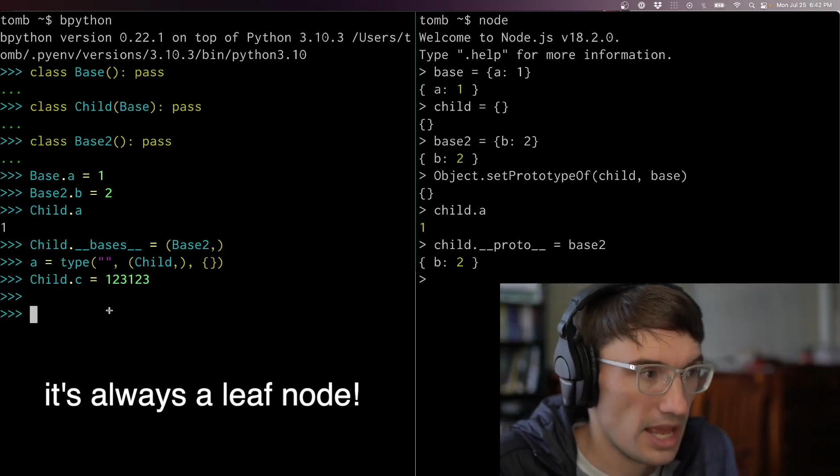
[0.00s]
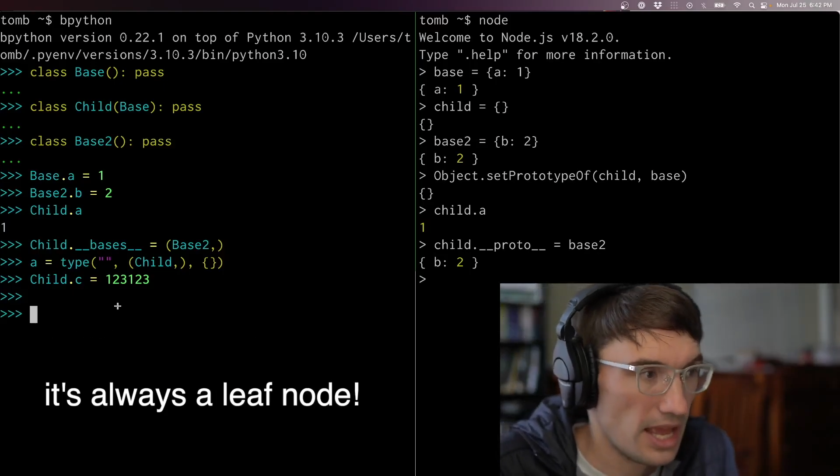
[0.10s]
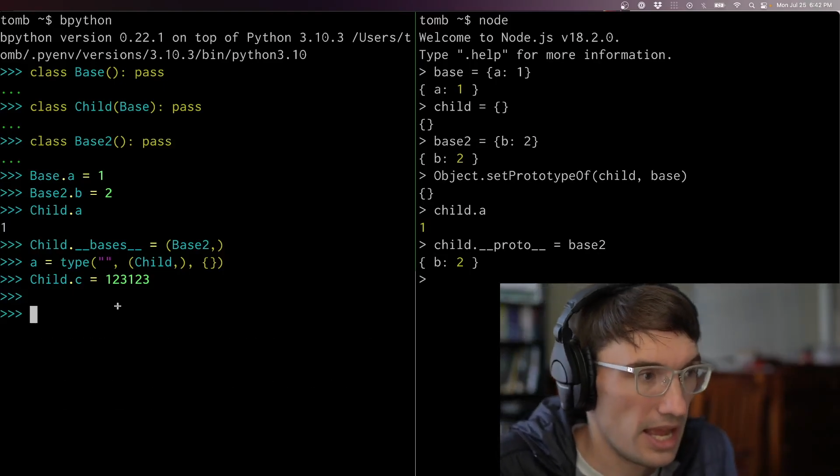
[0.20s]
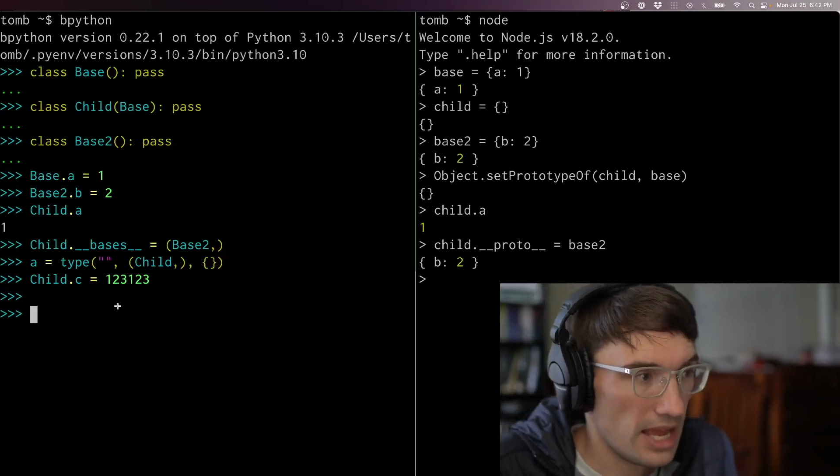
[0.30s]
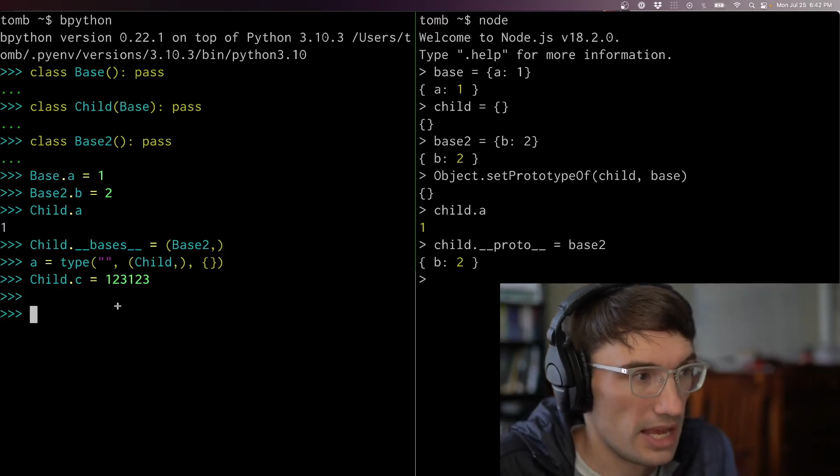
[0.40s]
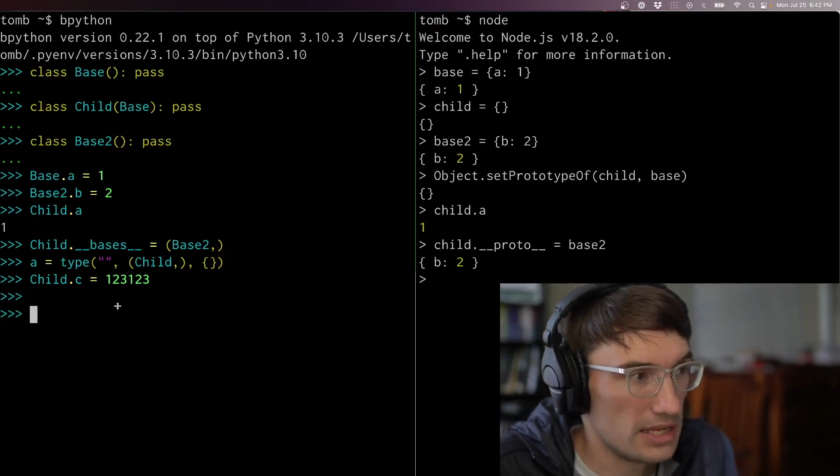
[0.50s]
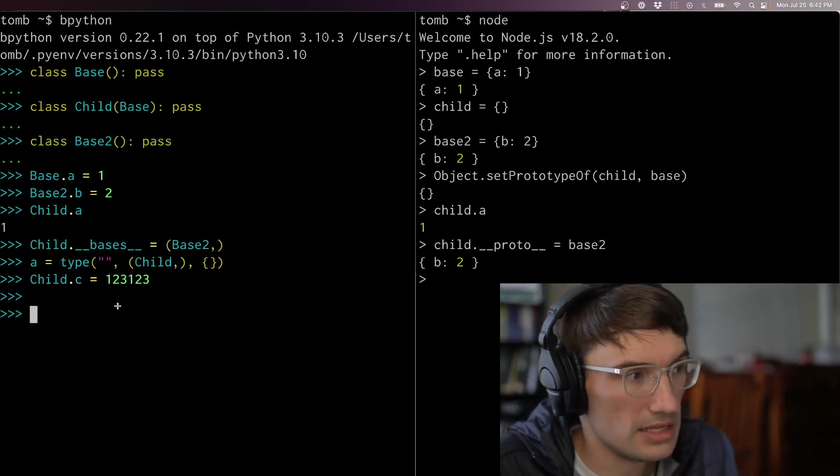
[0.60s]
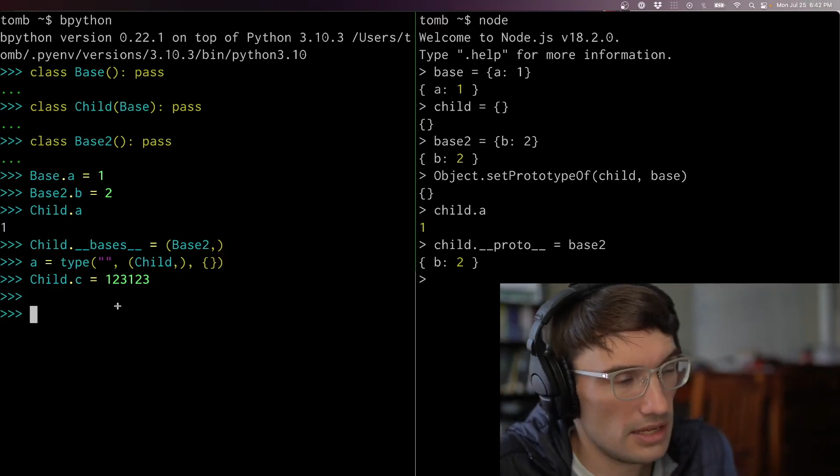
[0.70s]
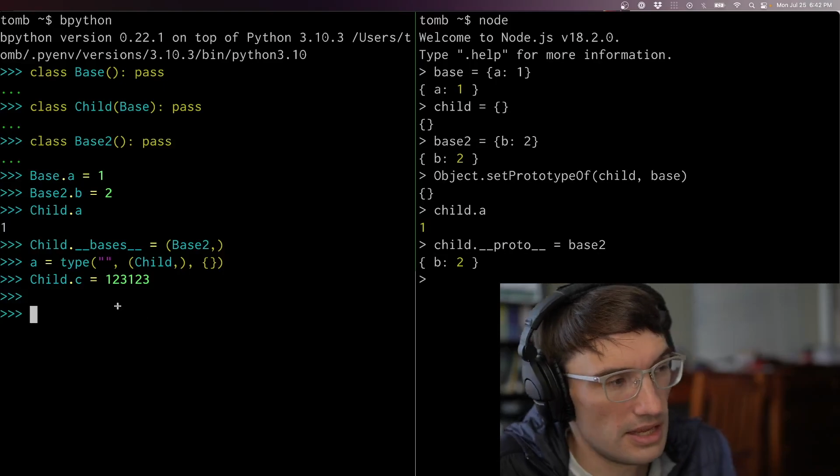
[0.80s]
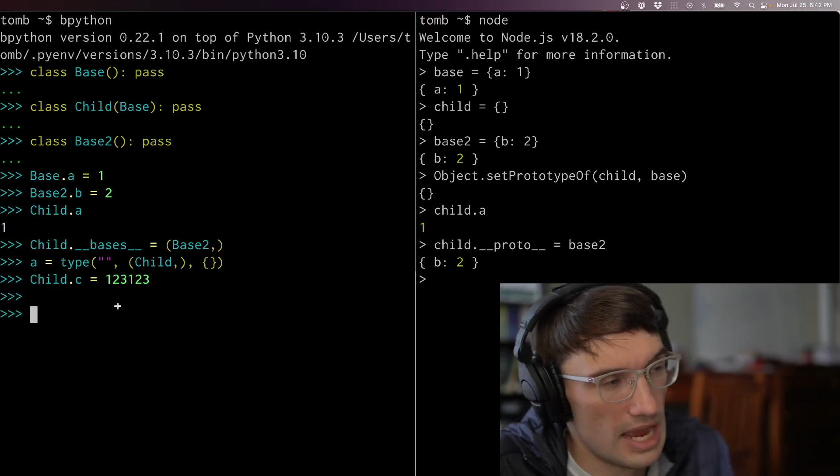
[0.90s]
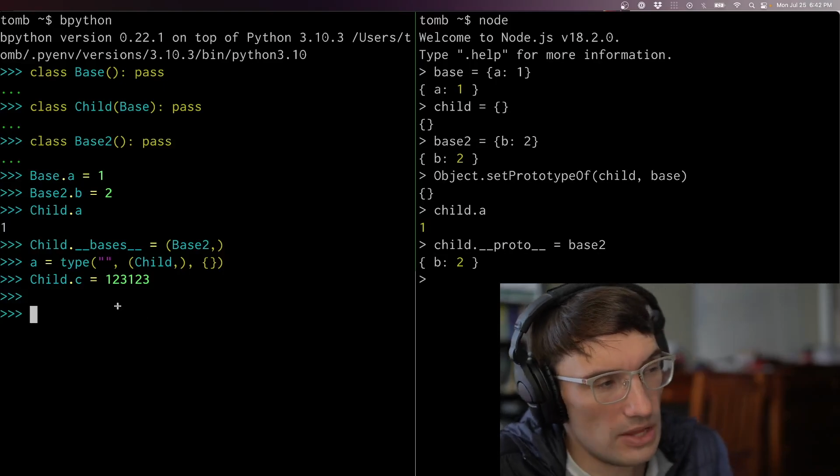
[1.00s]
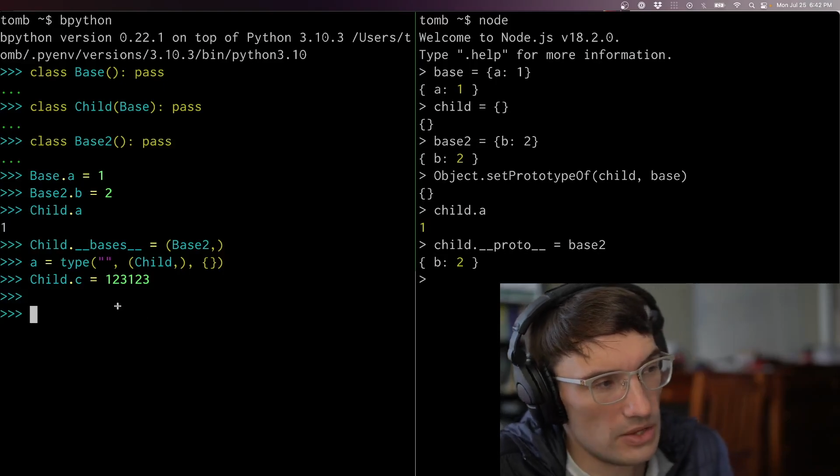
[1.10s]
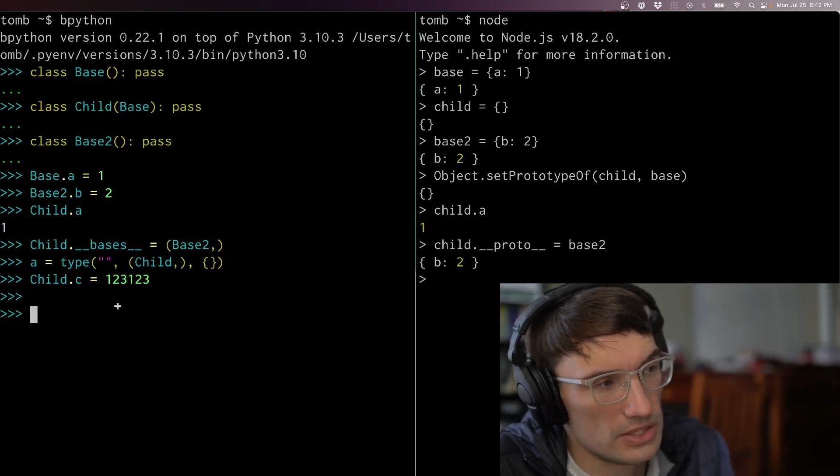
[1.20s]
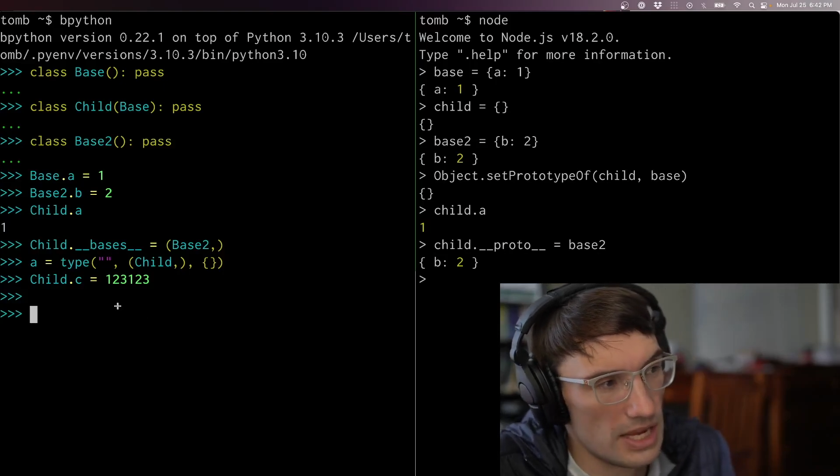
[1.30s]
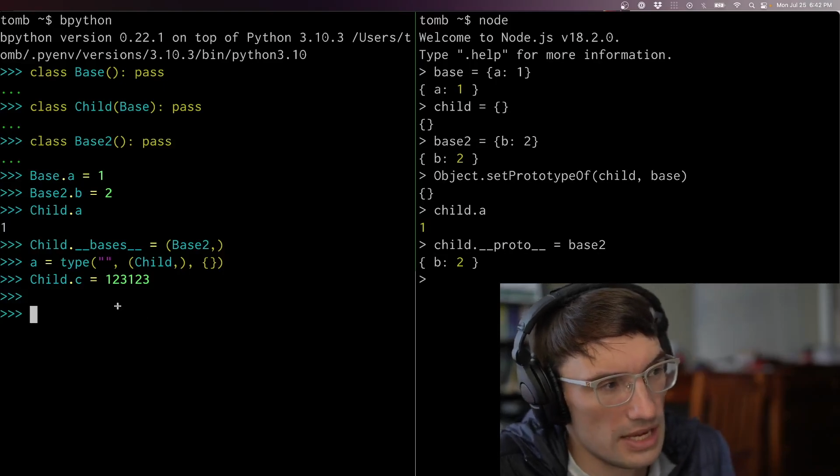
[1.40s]
And that
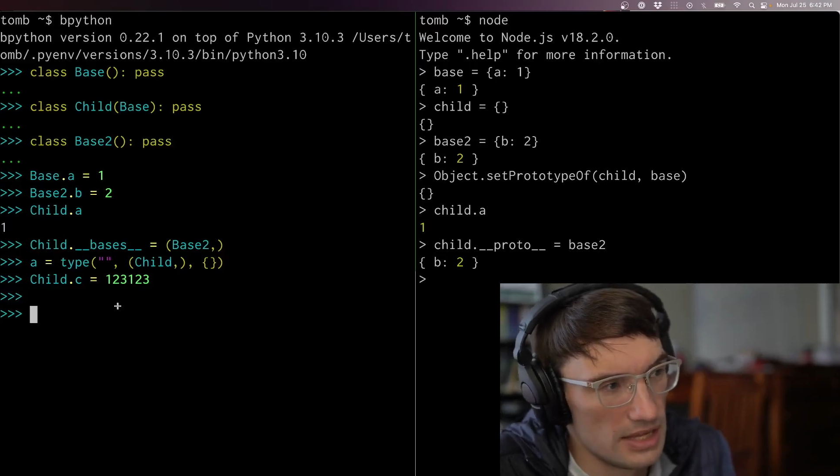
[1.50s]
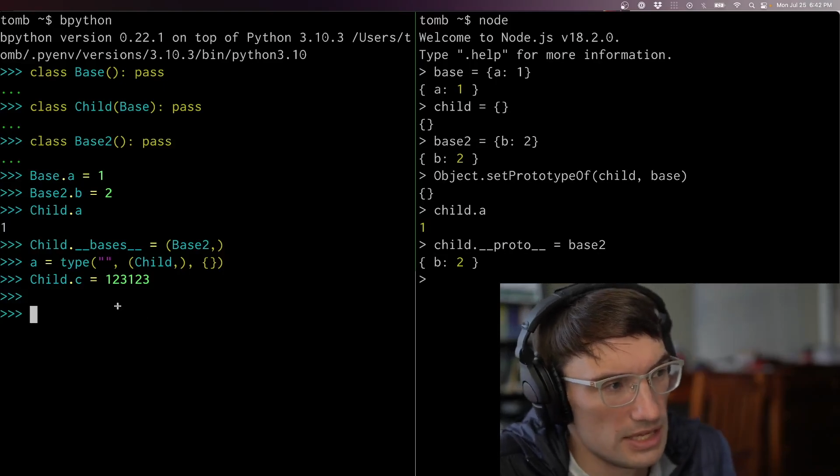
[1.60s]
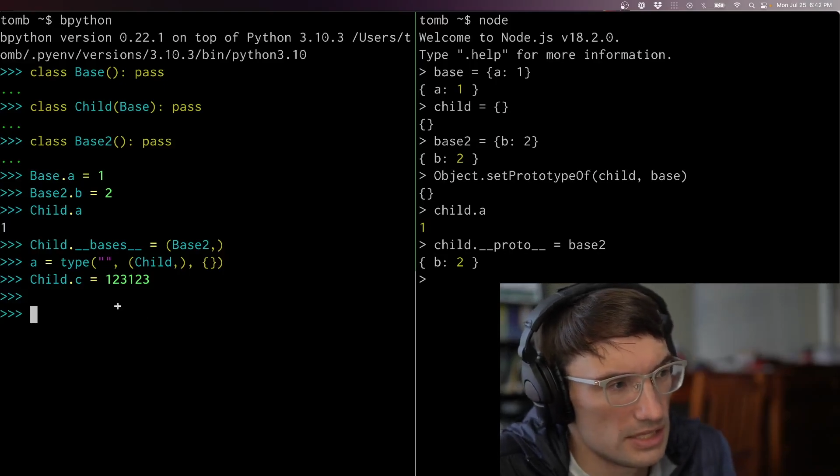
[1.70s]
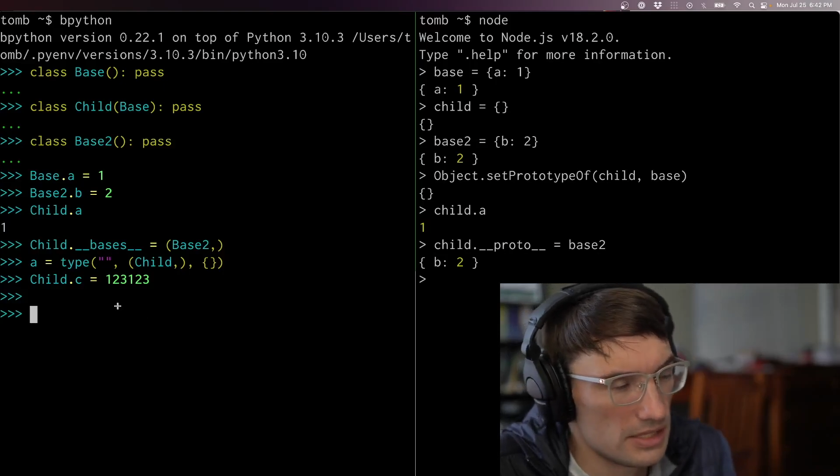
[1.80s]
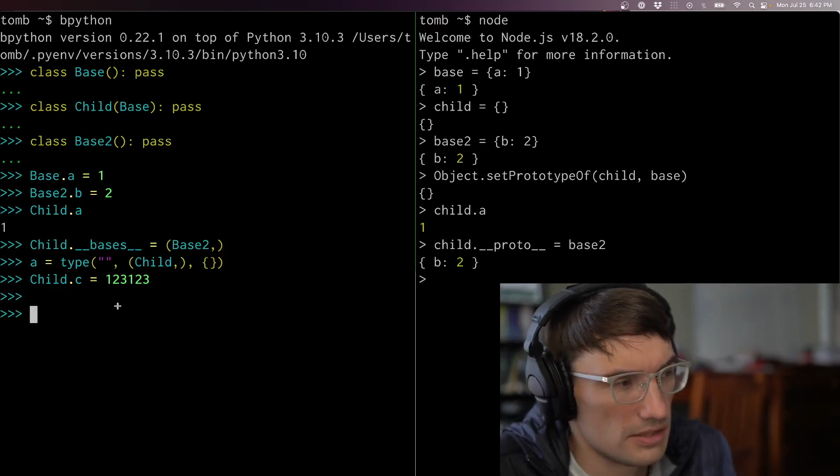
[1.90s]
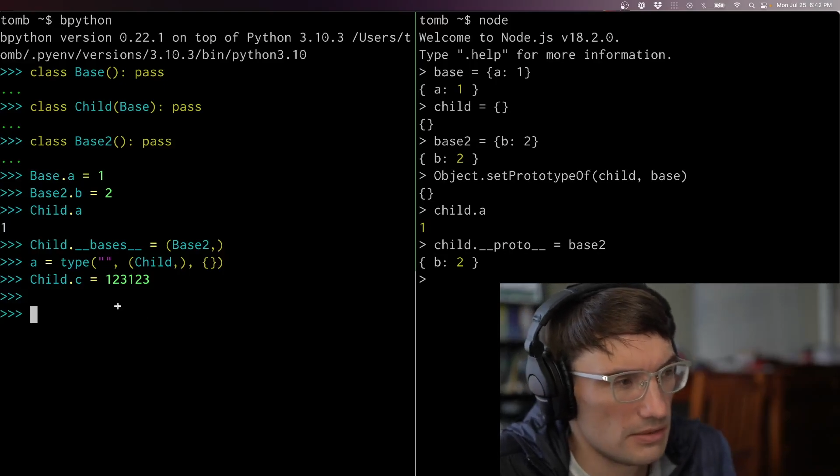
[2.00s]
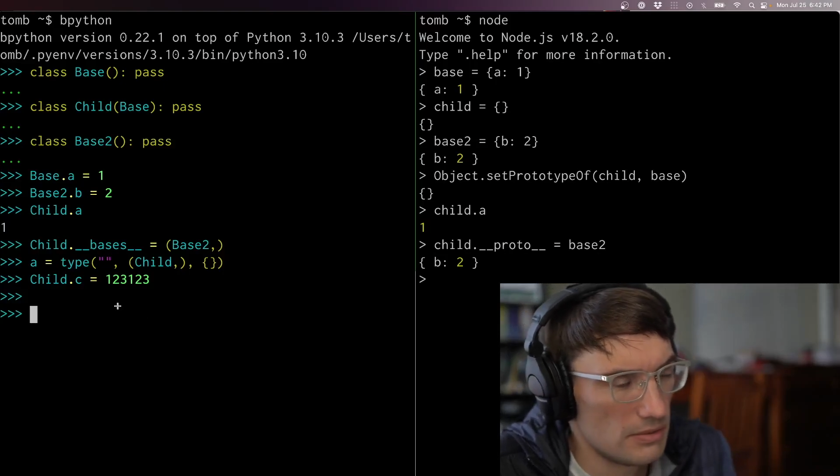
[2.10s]
looks like this.